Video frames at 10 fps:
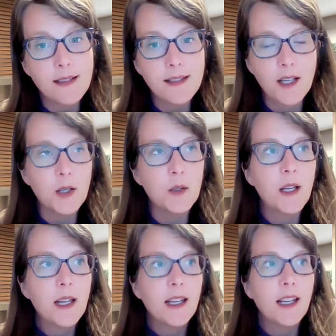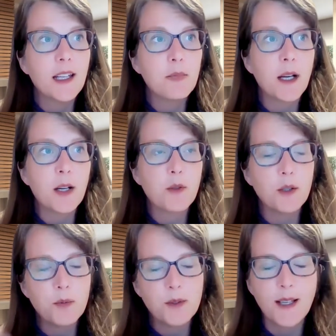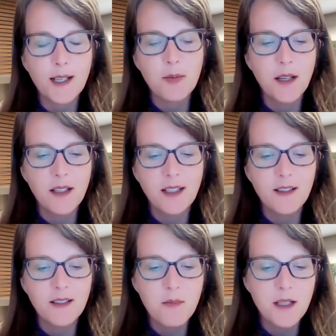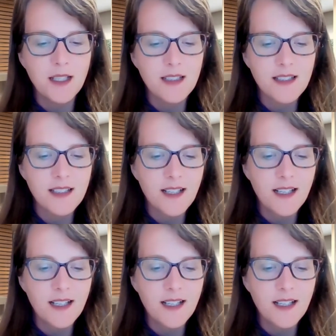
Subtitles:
So in my world, we'll talk about it here in a minute.